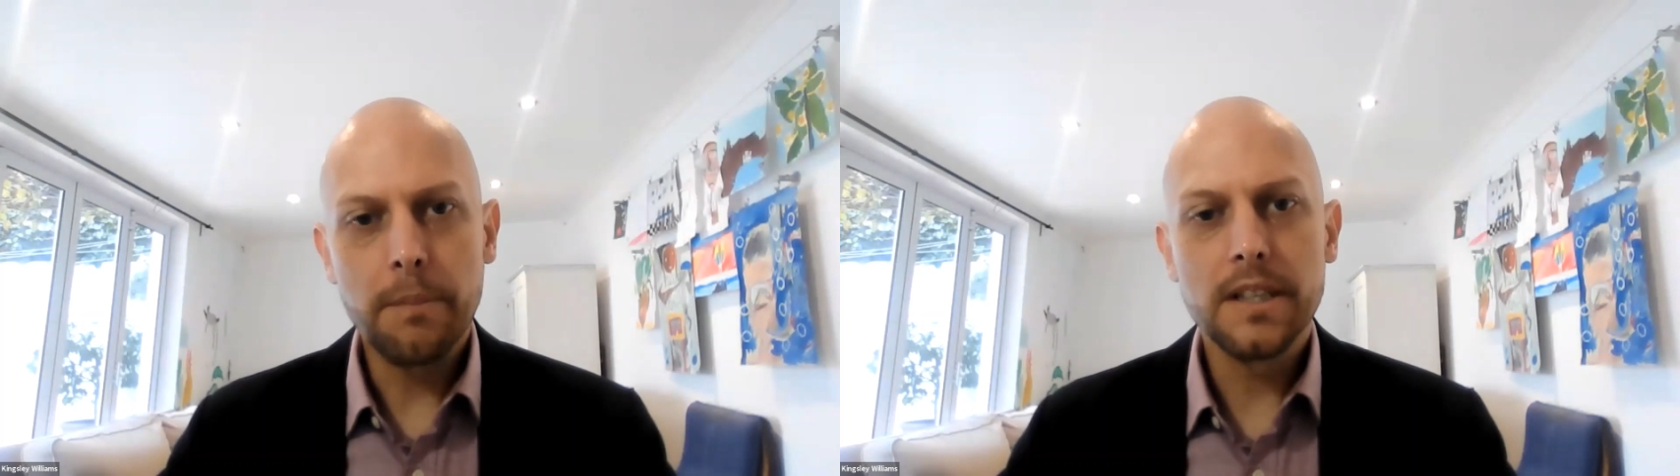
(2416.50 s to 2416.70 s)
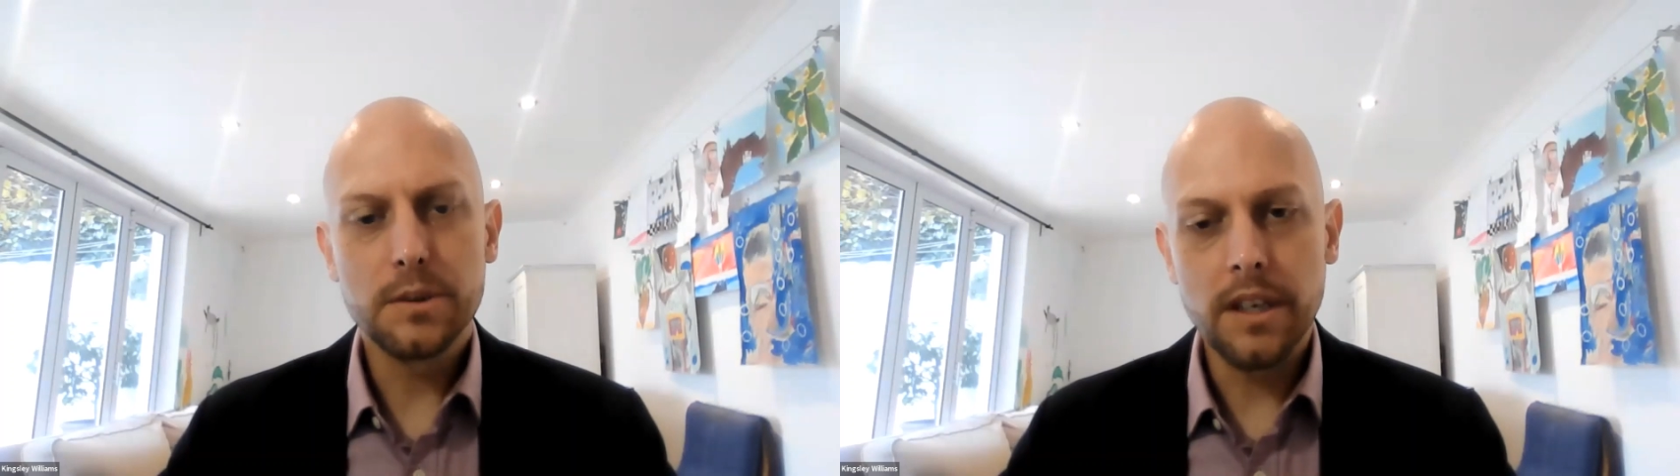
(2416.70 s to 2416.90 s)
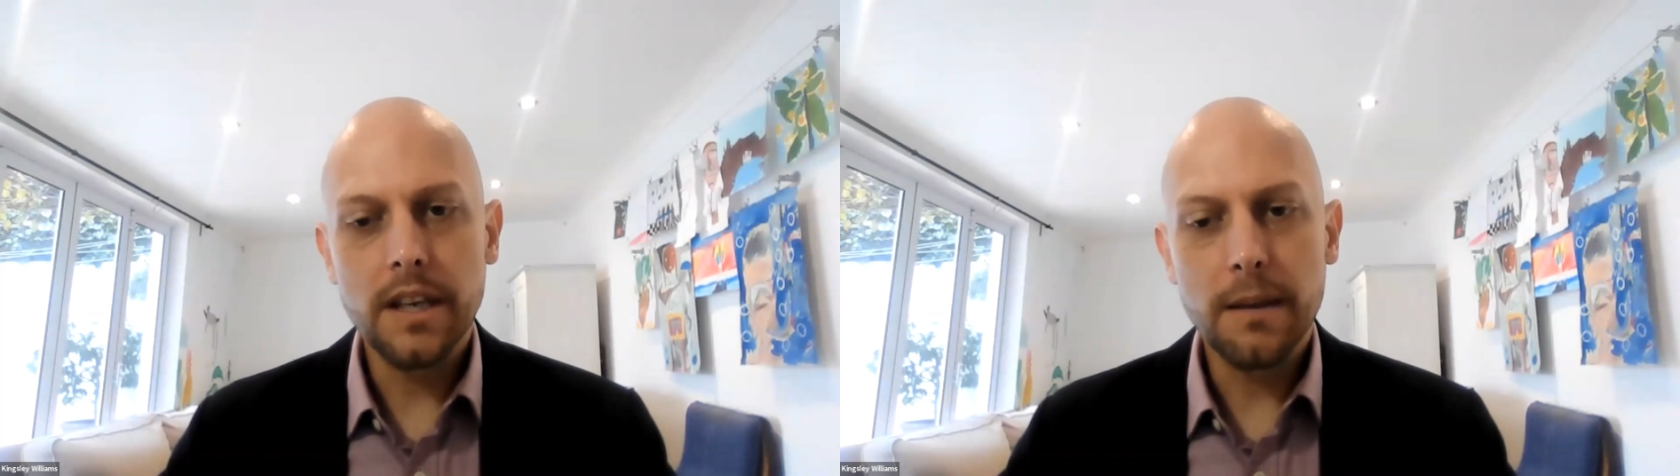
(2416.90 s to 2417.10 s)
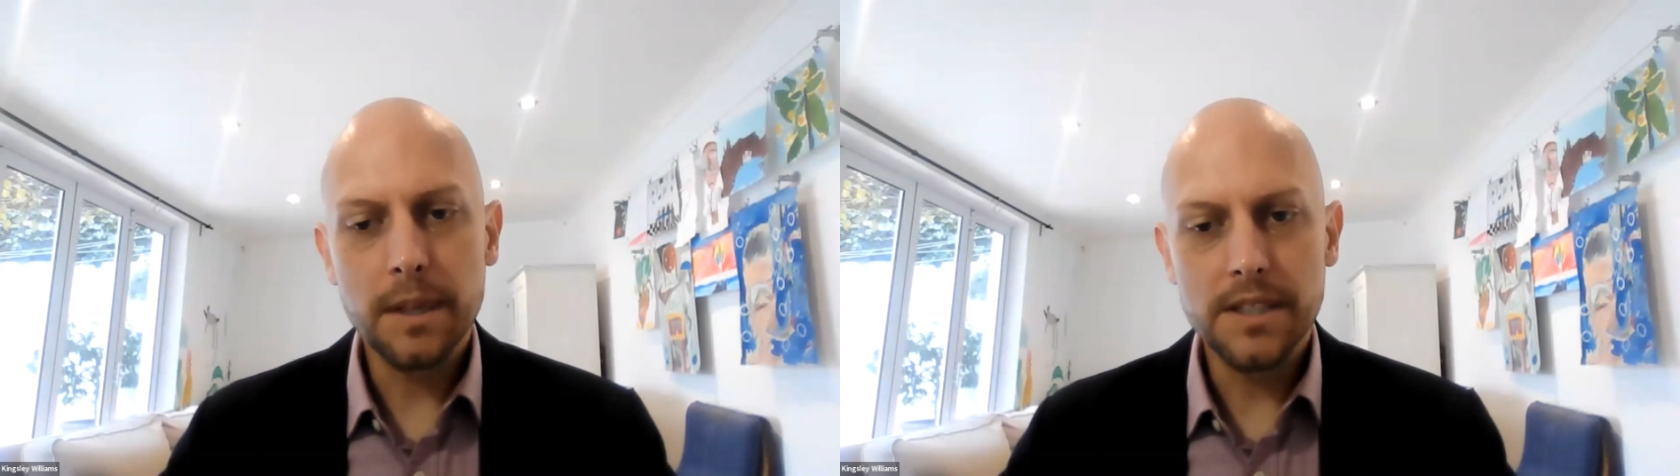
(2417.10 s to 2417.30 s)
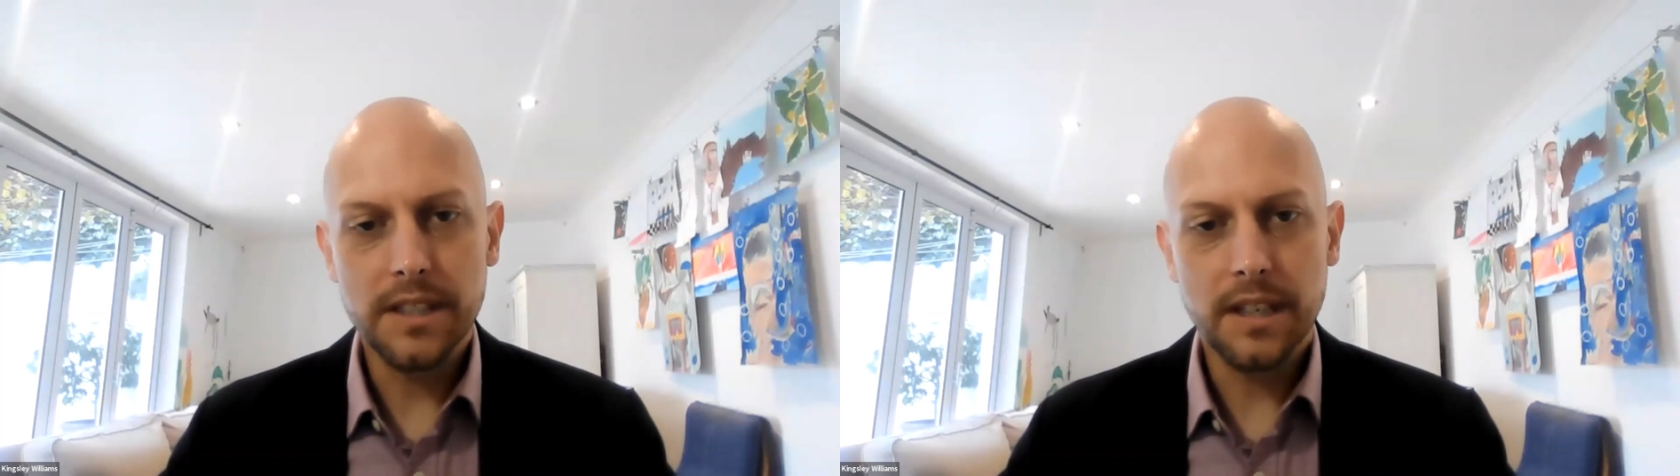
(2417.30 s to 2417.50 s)

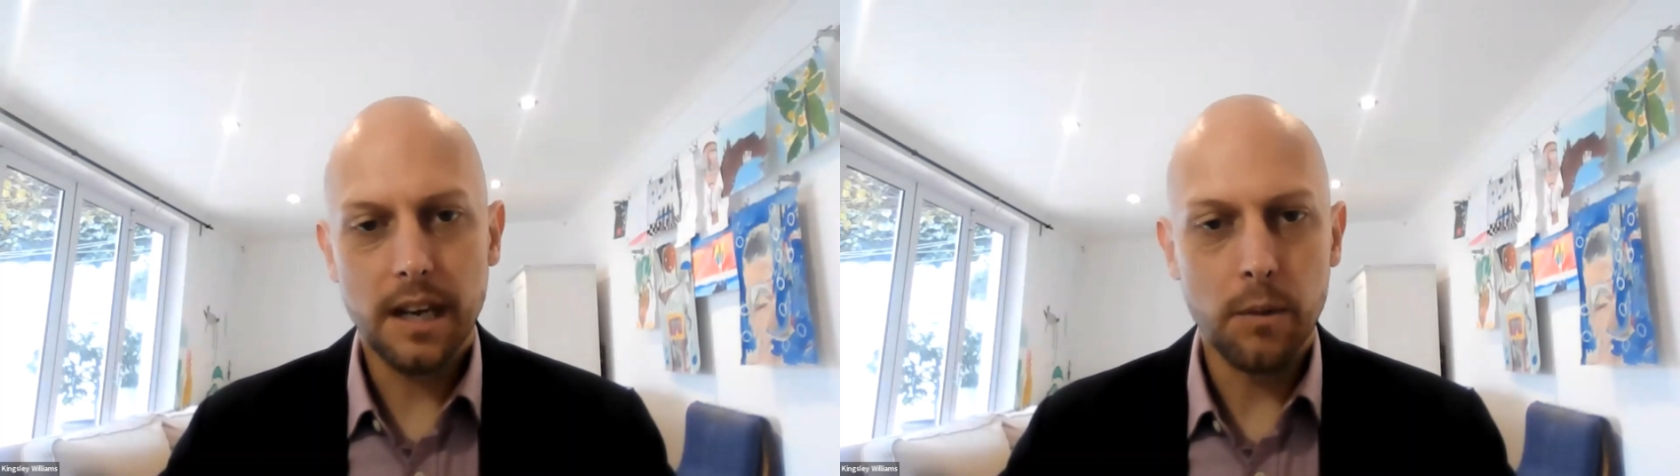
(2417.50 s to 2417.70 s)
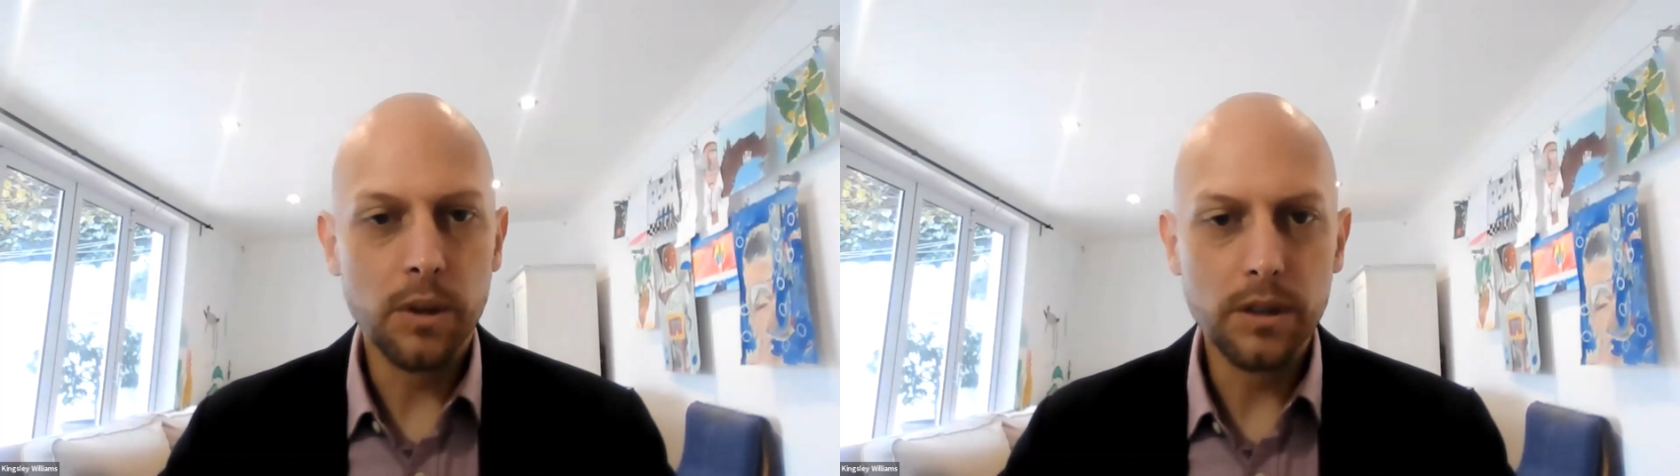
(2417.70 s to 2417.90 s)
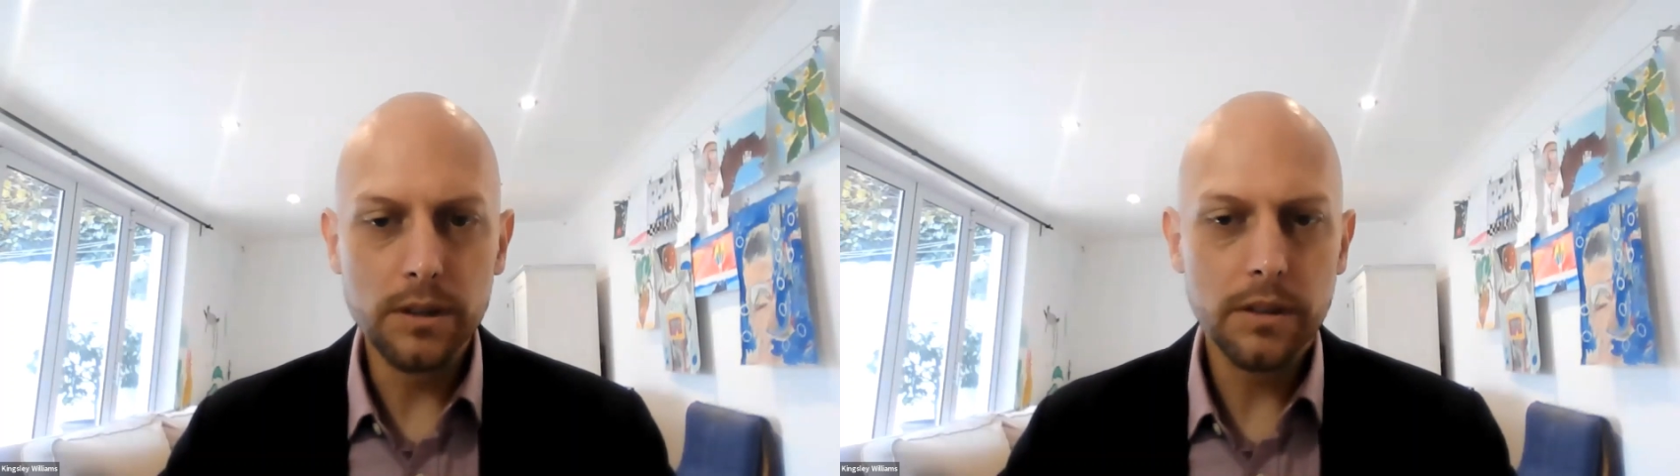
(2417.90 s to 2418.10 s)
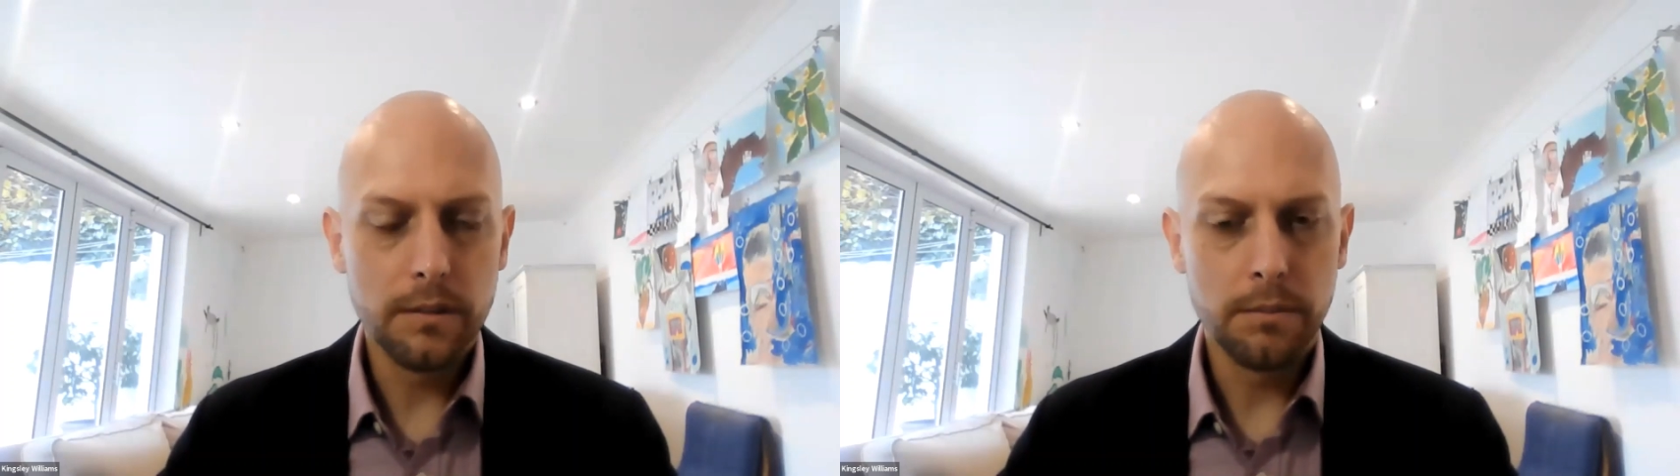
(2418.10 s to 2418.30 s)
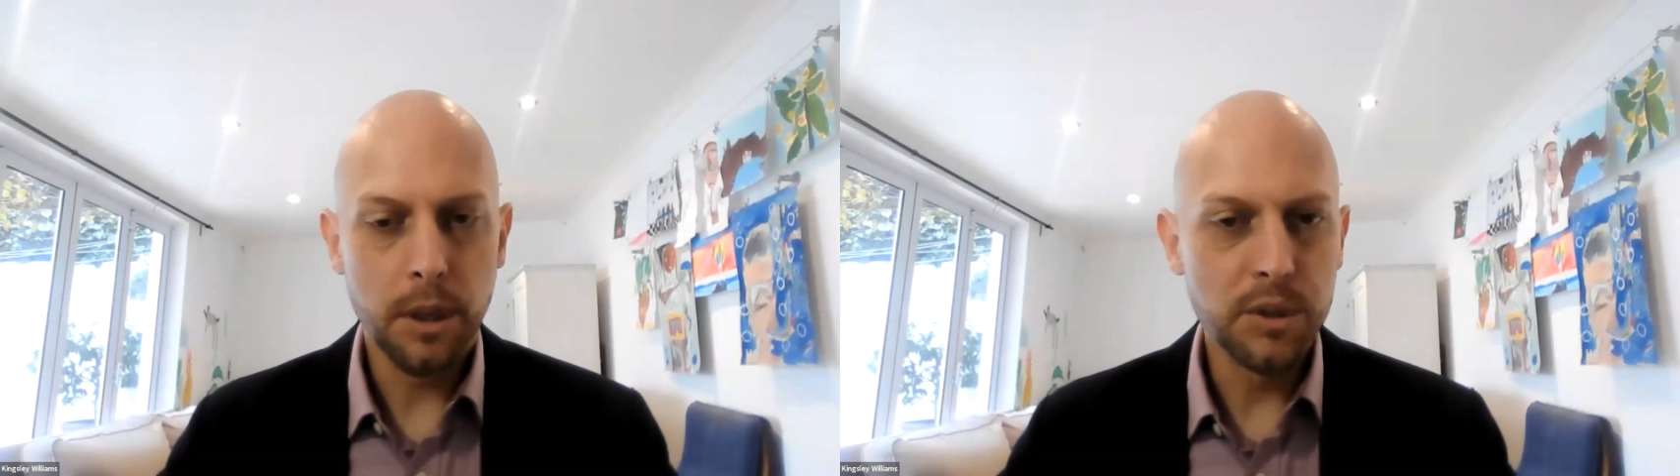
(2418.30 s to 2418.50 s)
companies within
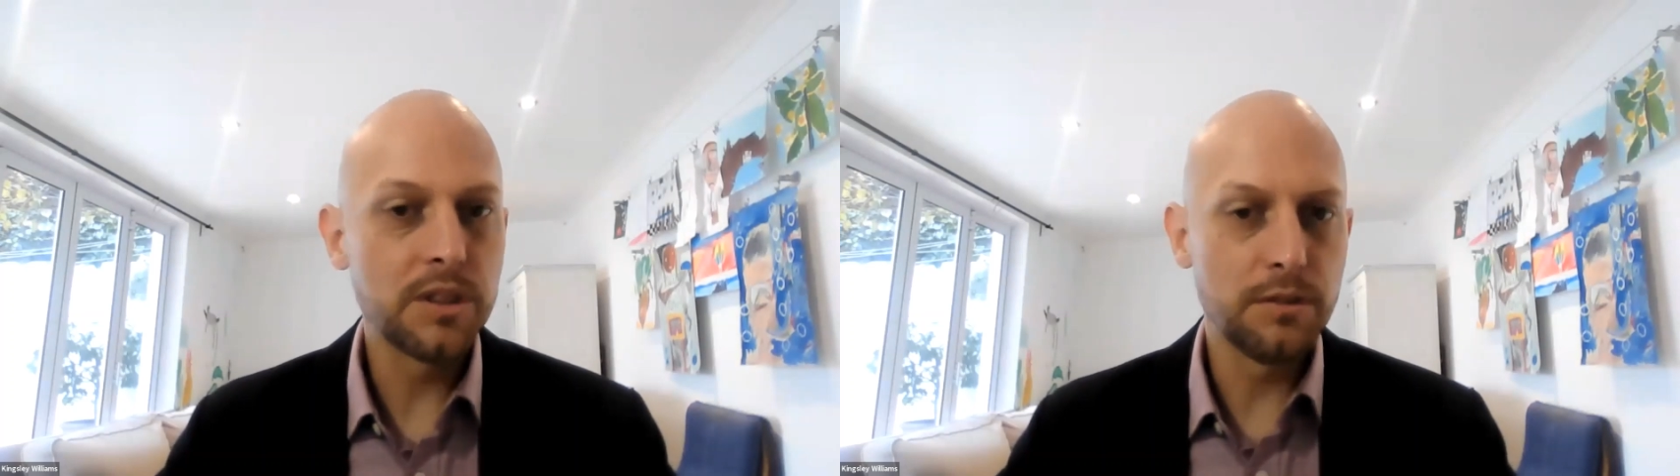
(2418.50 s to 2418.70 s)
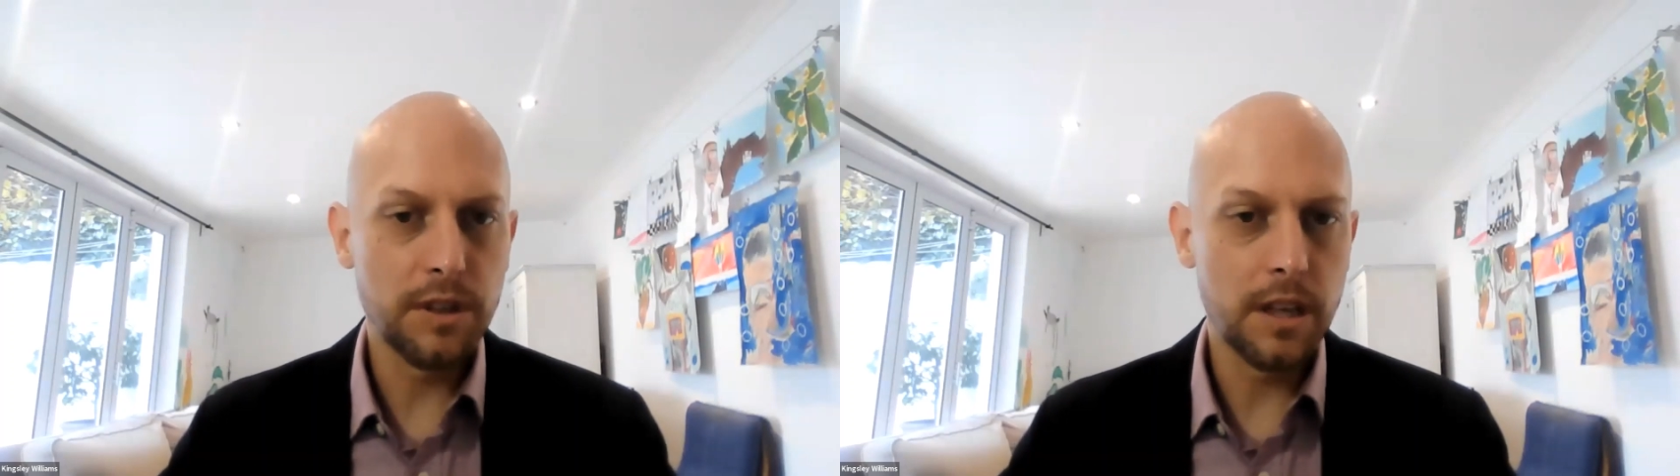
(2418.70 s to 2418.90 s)
MSCI World.